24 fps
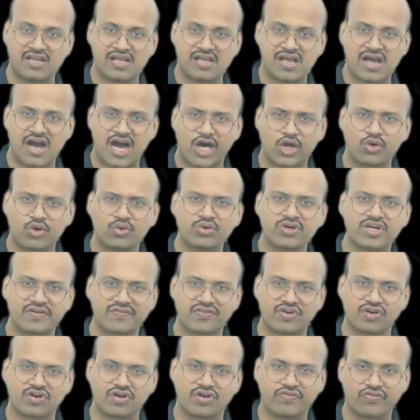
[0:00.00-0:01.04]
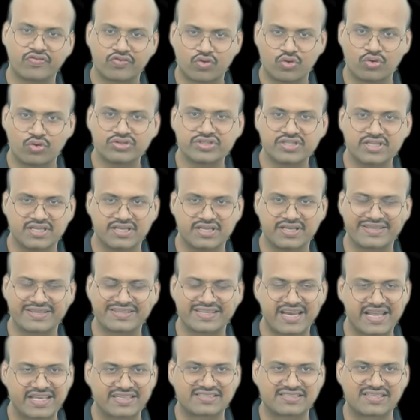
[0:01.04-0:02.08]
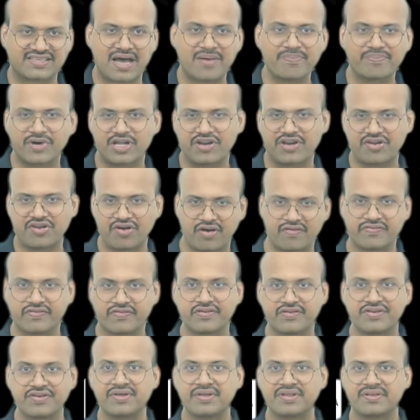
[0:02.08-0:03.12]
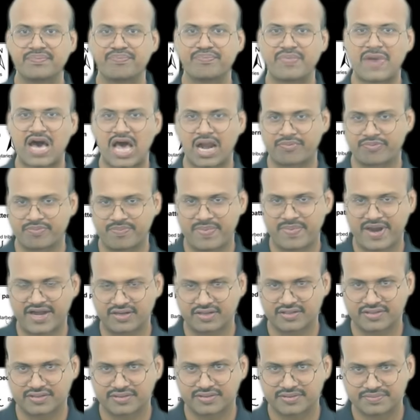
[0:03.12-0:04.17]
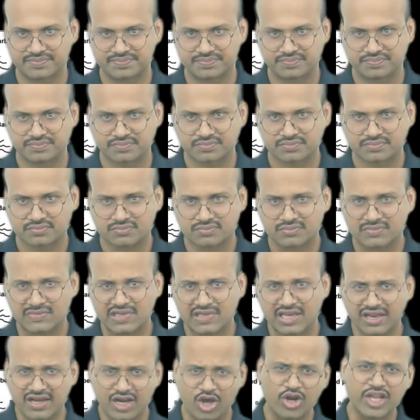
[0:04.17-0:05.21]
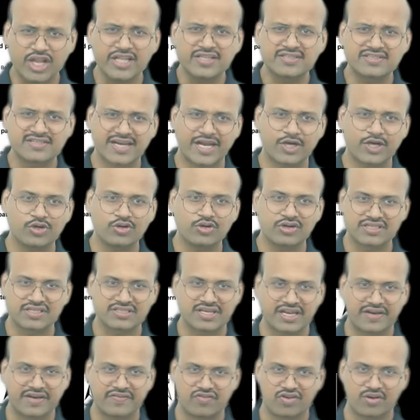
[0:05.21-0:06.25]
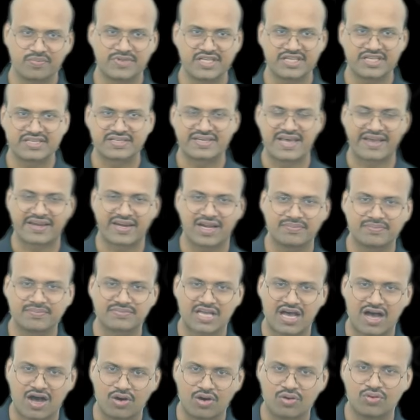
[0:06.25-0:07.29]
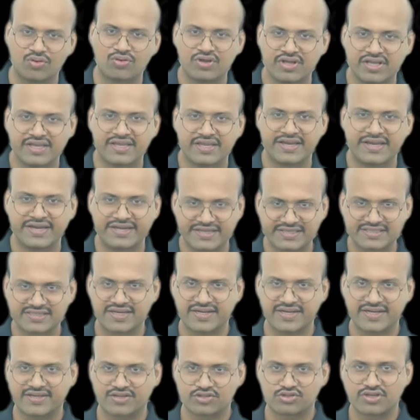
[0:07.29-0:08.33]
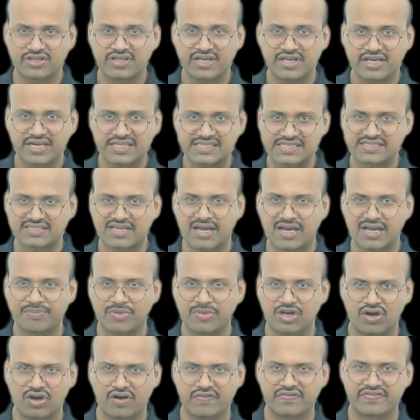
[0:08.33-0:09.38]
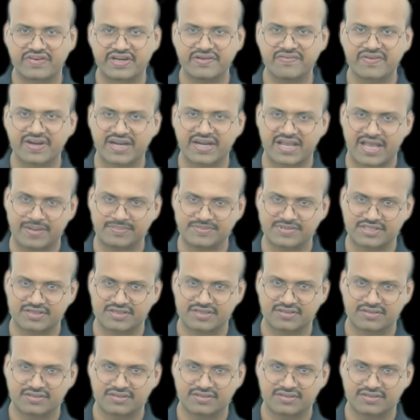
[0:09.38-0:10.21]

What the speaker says: Arun River of Kosi is an example of barbed pattern. Now let's try to understand from these diagrams how it is created. So here is example of river capture.